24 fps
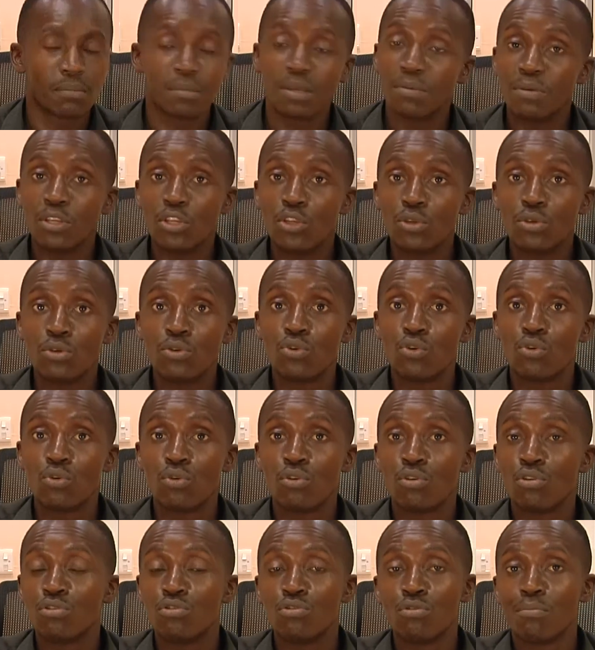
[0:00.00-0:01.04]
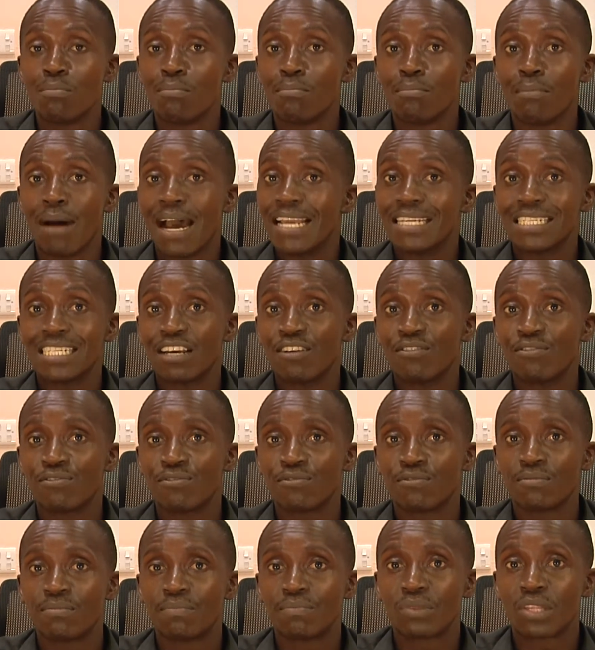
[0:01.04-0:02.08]
Maybe you might
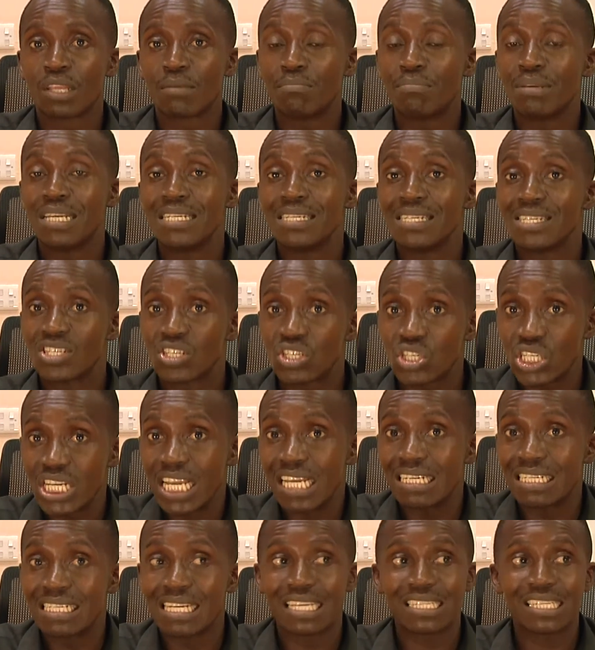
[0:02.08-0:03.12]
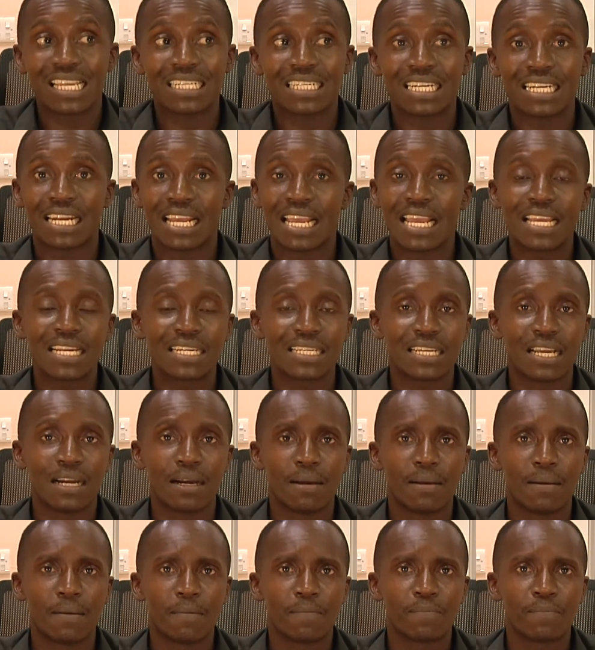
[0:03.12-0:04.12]
have been trained in a certain area,